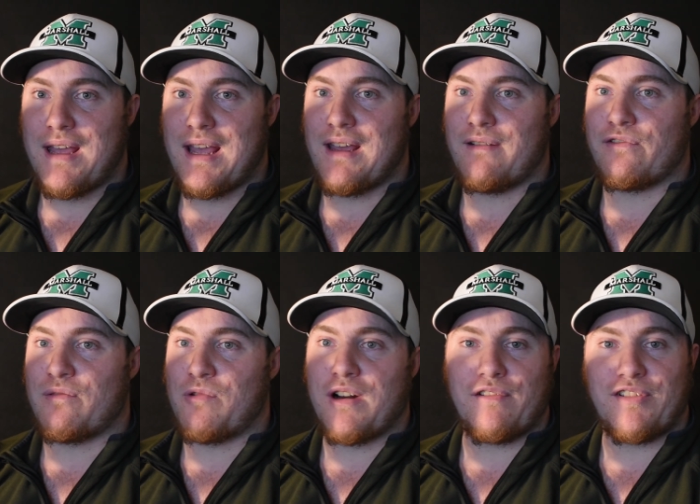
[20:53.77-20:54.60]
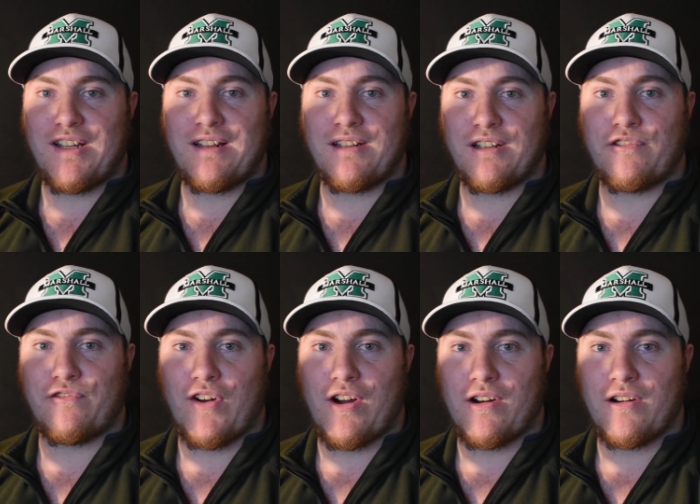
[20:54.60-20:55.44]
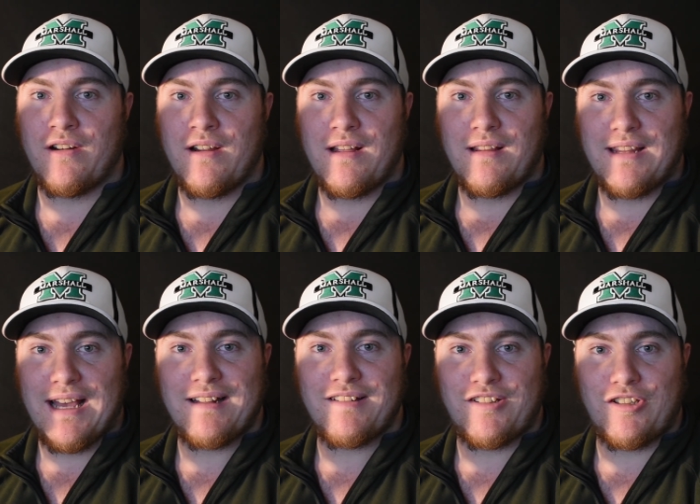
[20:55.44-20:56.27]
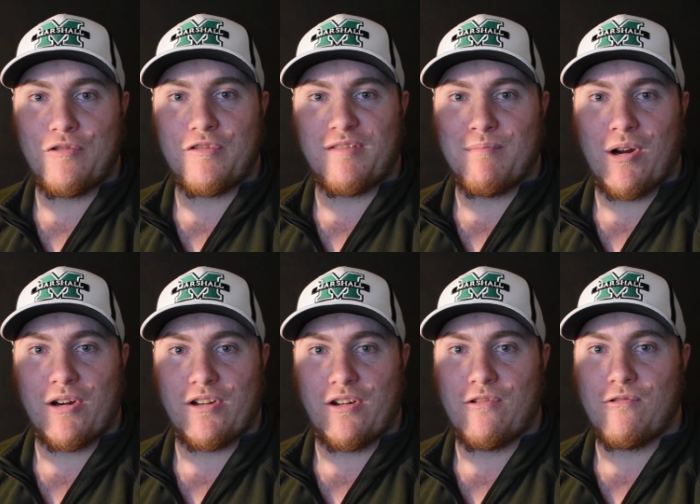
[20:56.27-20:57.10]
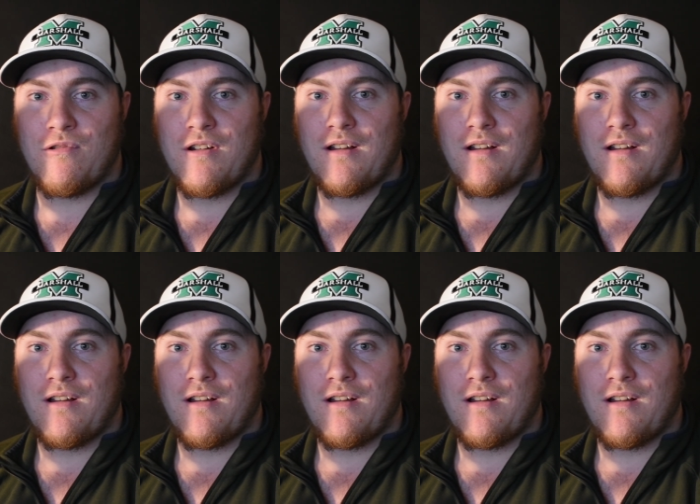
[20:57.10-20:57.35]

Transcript: And from what I've seen thus far, that suits Marco